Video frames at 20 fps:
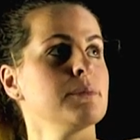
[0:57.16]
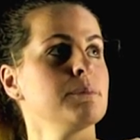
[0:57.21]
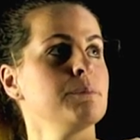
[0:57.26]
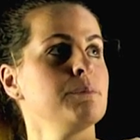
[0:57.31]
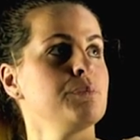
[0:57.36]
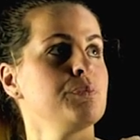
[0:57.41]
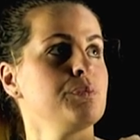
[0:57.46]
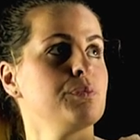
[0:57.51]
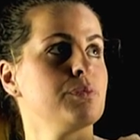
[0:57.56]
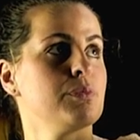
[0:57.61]

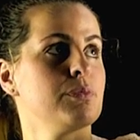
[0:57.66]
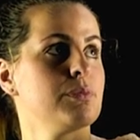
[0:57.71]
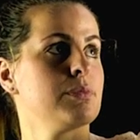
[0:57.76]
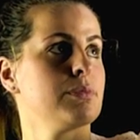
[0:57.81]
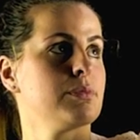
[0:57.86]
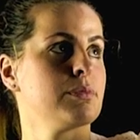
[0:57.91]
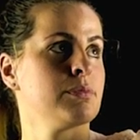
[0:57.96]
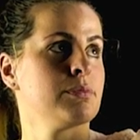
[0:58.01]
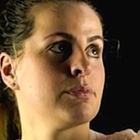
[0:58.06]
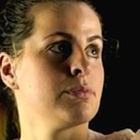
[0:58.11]

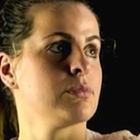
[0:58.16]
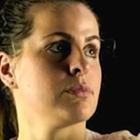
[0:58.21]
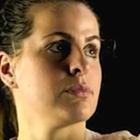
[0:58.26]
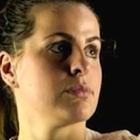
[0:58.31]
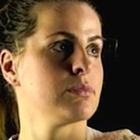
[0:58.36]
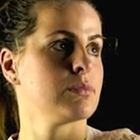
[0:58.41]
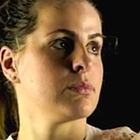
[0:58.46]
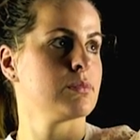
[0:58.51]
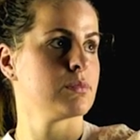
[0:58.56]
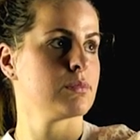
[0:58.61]

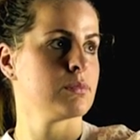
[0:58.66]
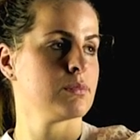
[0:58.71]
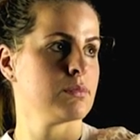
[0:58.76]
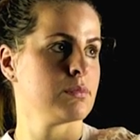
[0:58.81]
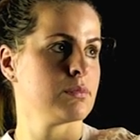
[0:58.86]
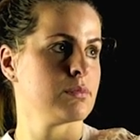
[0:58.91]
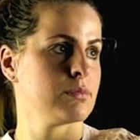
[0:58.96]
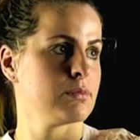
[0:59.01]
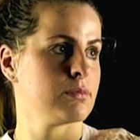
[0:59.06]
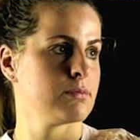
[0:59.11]

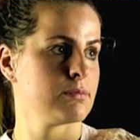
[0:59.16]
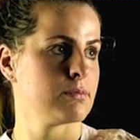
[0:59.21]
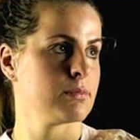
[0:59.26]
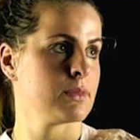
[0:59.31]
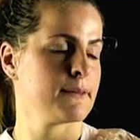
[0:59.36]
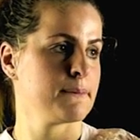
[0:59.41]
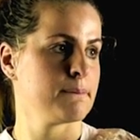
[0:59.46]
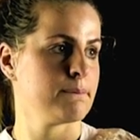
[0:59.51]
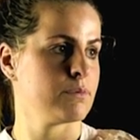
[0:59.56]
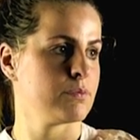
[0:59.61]
[no speech]